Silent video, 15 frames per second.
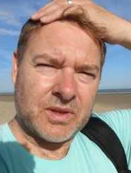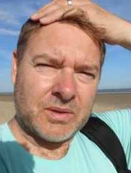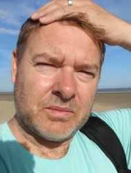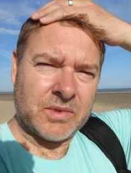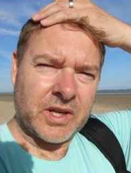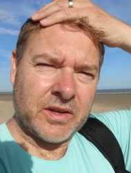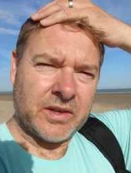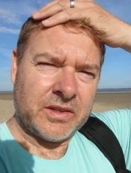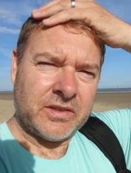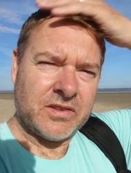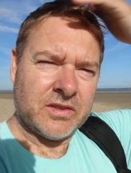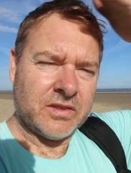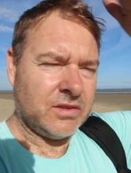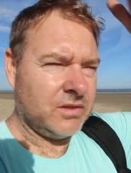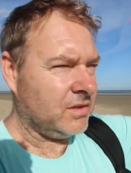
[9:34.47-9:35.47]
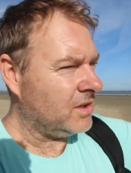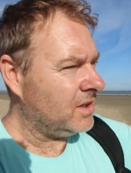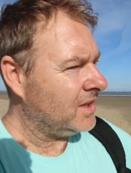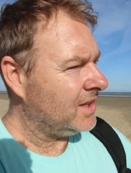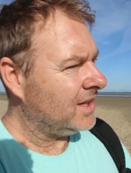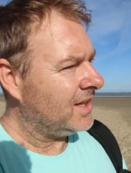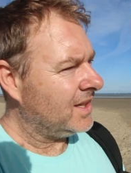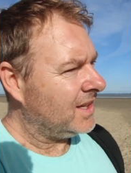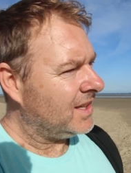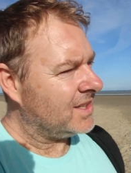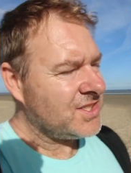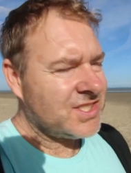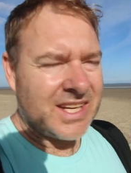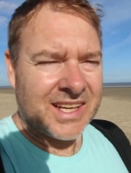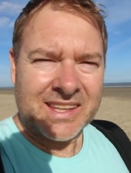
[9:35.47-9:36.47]
so I'm going to
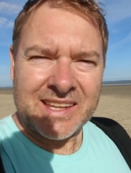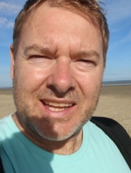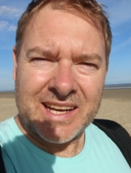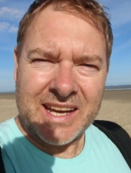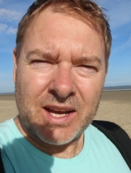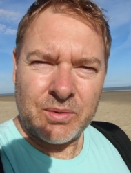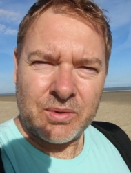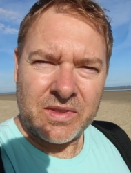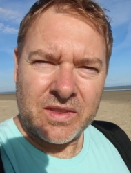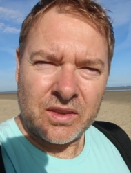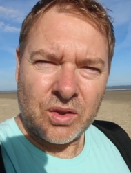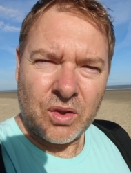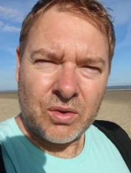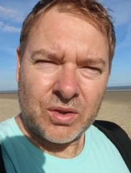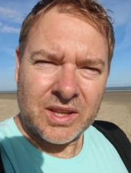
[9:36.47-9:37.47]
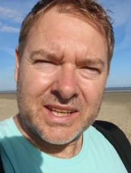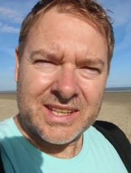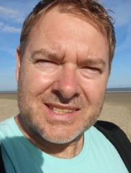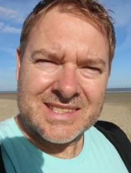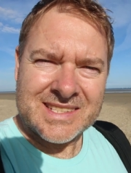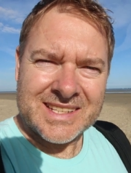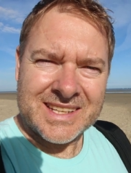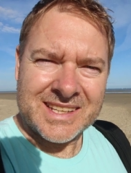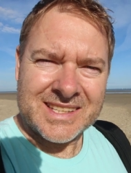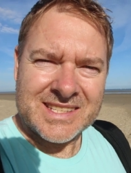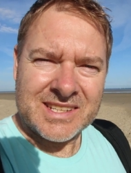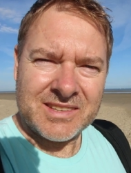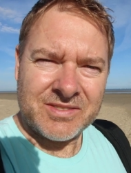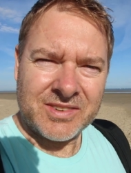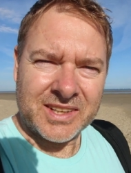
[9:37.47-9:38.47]
check that out with the long lens and
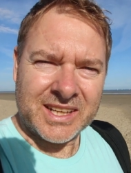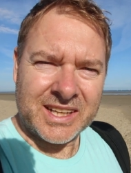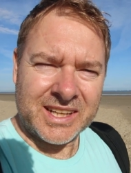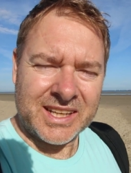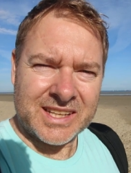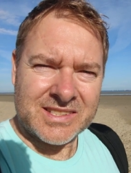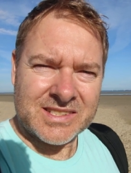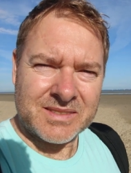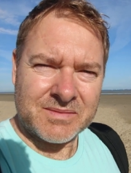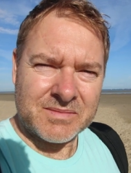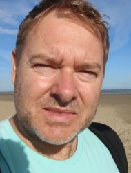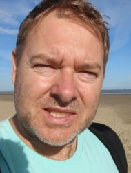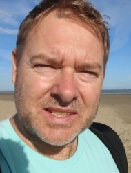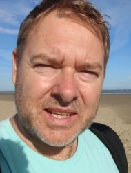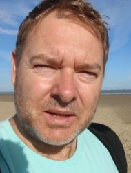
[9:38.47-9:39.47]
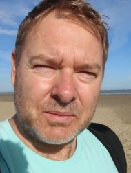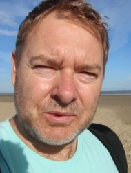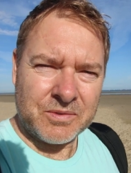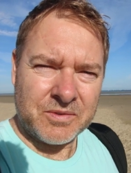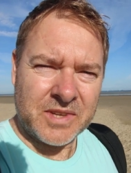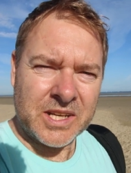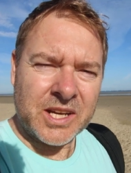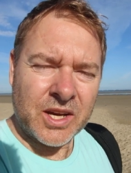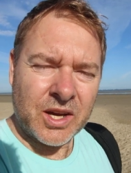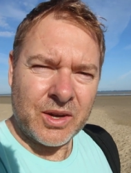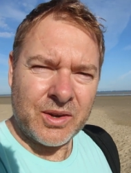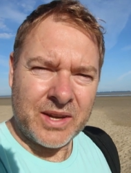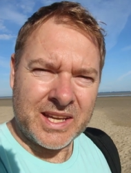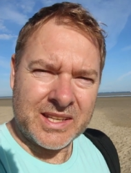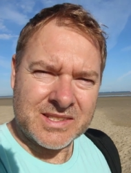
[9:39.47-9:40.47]
see if I can get some stable
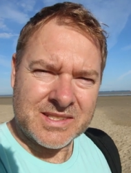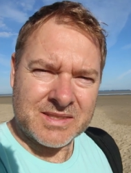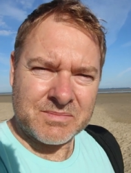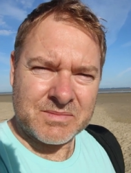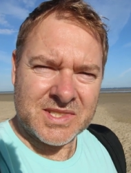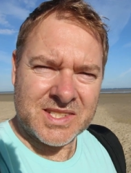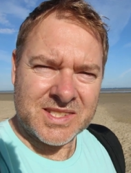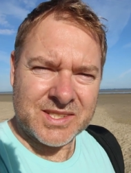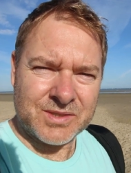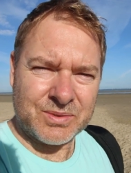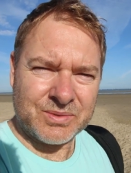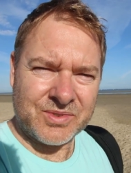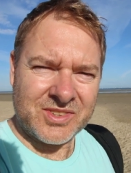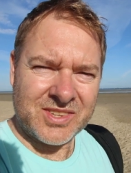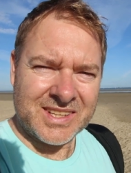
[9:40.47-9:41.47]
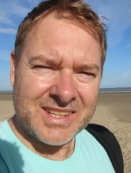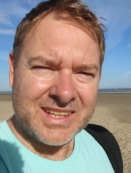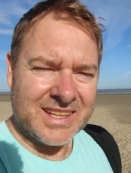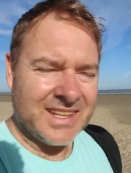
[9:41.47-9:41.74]
video and some stills.